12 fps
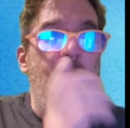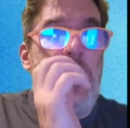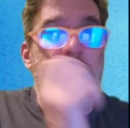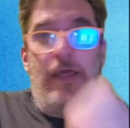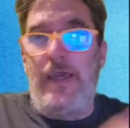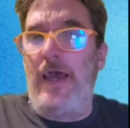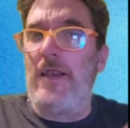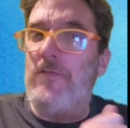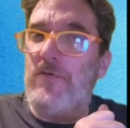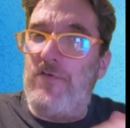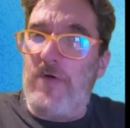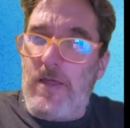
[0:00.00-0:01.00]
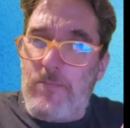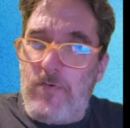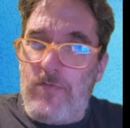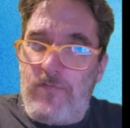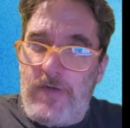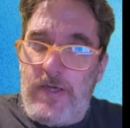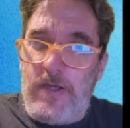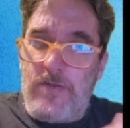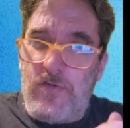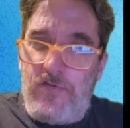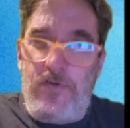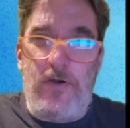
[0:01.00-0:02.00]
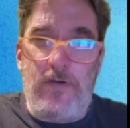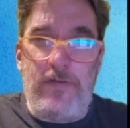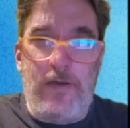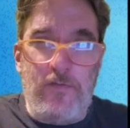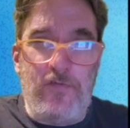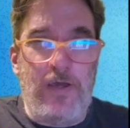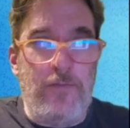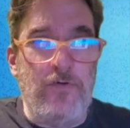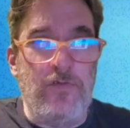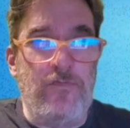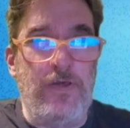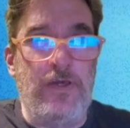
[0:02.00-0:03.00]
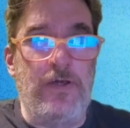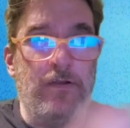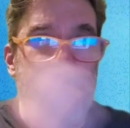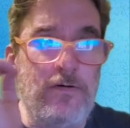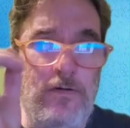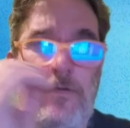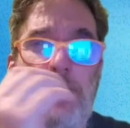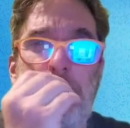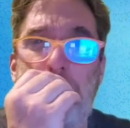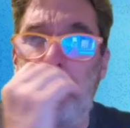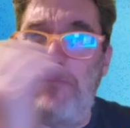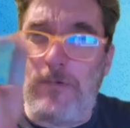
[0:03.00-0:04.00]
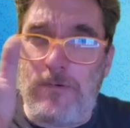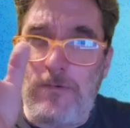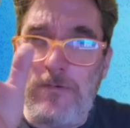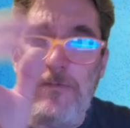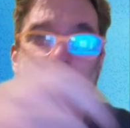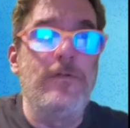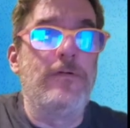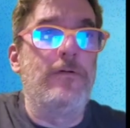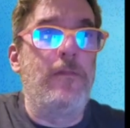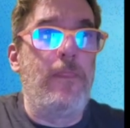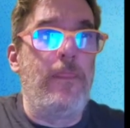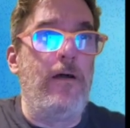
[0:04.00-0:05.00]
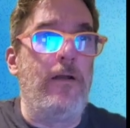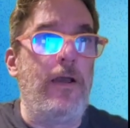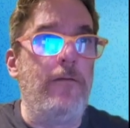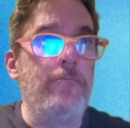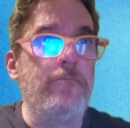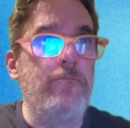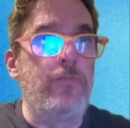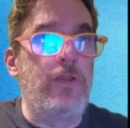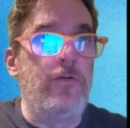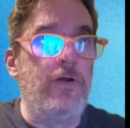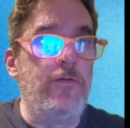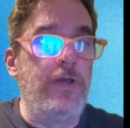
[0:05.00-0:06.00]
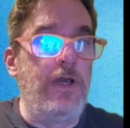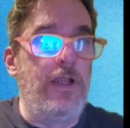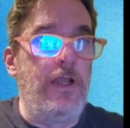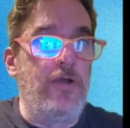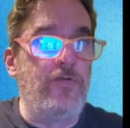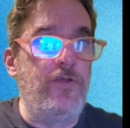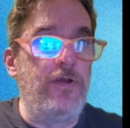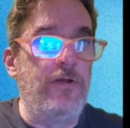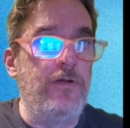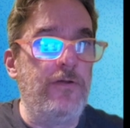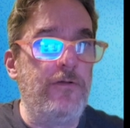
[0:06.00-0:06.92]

And again, it was labeled vegan. Dessert that was labeled vegan. Oh, oh. Okay. What do we got next here?